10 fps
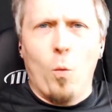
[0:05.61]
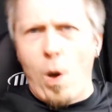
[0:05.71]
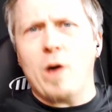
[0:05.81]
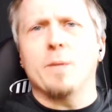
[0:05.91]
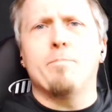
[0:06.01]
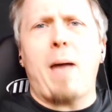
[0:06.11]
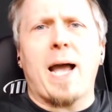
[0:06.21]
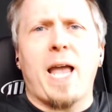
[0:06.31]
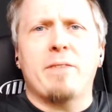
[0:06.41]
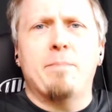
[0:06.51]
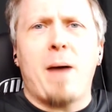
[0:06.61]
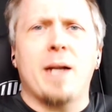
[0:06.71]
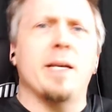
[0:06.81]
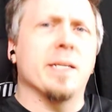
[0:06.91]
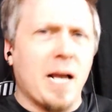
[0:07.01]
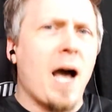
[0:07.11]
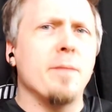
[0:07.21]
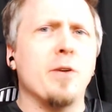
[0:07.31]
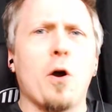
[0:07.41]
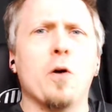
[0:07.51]
Welcome back, everybody. It's I,
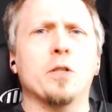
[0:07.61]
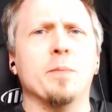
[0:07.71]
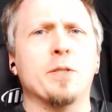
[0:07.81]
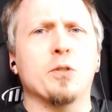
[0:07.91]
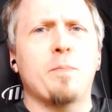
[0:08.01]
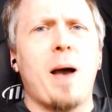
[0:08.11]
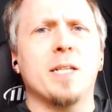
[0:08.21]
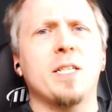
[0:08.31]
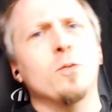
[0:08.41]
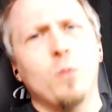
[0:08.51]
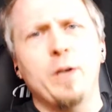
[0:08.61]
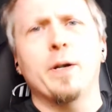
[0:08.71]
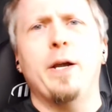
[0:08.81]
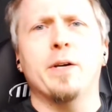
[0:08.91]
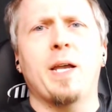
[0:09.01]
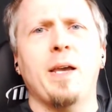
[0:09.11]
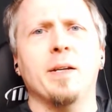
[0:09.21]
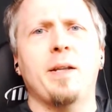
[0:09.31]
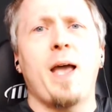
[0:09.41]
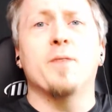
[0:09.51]
your host, Mr. Spicy. We're here again
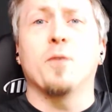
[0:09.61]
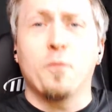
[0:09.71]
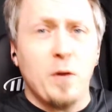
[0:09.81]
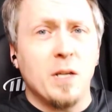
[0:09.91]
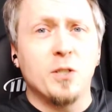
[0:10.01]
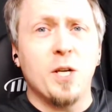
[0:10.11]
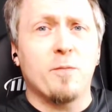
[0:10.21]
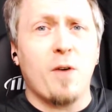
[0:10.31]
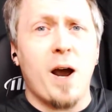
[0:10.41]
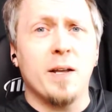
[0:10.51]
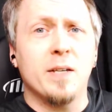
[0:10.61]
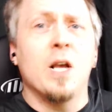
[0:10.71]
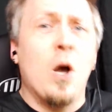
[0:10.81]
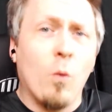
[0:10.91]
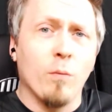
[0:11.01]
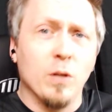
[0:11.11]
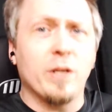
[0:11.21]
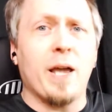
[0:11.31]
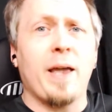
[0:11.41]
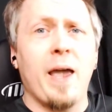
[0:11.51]
today for Freaking Cheap Fridays, where we
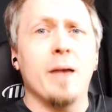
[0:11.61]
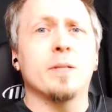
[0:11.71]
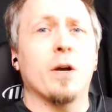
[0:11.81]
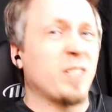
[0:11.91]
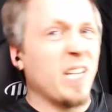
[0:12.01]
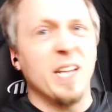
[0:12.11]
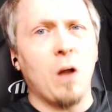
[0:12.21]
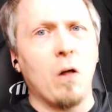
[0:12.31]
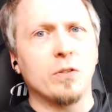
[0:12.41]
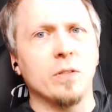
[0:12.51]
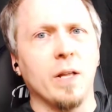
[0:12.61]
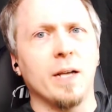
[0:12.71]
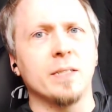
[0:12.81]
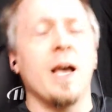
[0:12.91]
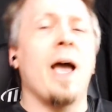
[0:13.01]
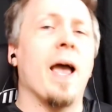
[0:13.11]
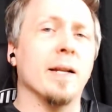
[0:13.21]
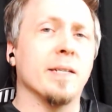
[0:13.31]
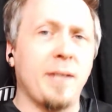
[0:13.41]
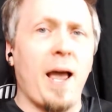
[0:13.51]
look at games that are $10 or less.
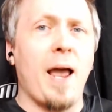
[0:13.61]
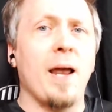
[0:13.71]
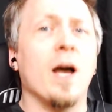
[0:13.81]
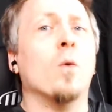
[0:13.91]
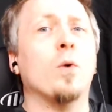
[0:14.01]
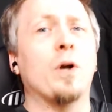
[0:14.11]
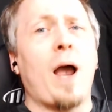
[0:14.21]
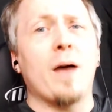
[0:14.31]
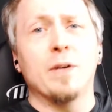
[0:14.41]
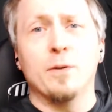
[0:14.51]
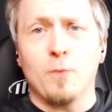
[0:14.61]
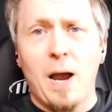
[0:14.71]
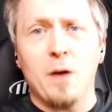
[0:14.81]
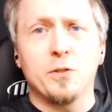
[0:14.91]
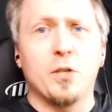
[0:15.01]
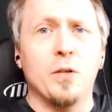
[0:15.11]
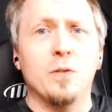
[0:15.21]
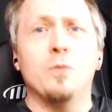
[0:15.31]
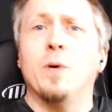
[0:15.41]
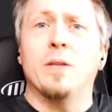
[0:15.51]
And today, we are having round
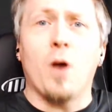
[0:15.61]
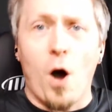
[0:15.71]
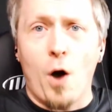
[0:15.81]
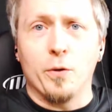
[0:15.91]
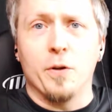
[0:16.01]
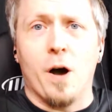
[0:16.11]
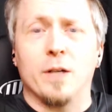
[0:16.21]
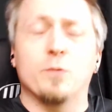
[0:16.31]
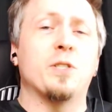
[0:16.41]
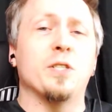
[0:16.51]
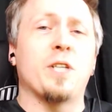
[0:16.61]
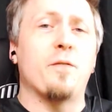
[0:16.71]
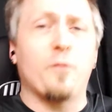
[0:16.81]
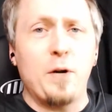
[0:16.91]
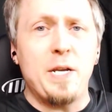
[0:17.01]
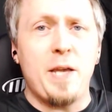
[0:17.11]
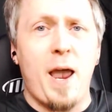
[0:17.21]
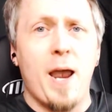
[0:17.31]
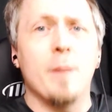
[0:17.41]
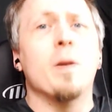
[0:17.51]
two with Autonauts, which is a free game,